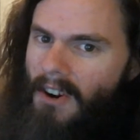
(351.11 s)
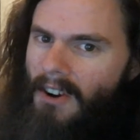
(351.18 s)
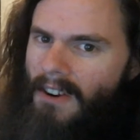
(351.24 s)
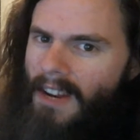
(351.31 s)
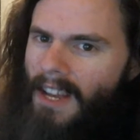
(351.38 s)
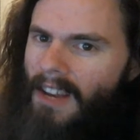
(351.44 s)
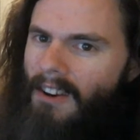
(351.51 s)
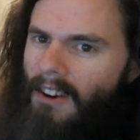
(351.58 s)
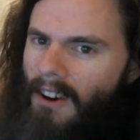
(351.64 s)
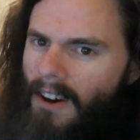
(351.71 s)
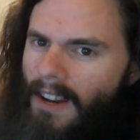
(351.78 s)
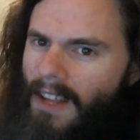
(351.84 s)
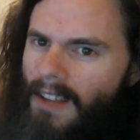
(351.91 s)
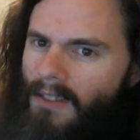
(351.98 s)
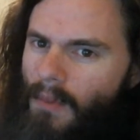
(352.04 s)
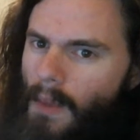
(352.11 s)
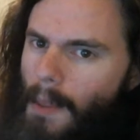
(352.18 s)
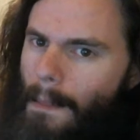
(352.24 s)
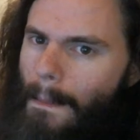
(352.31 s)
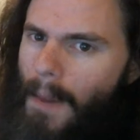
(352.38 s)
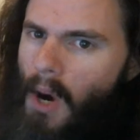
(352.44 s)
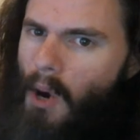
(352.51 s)
earning an audience with
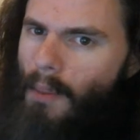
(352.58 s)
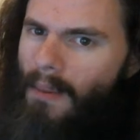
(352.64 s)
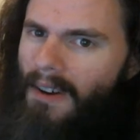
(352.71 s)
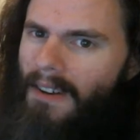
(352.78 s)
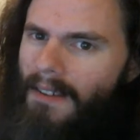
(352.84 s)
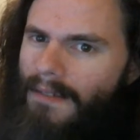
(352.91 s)
Pope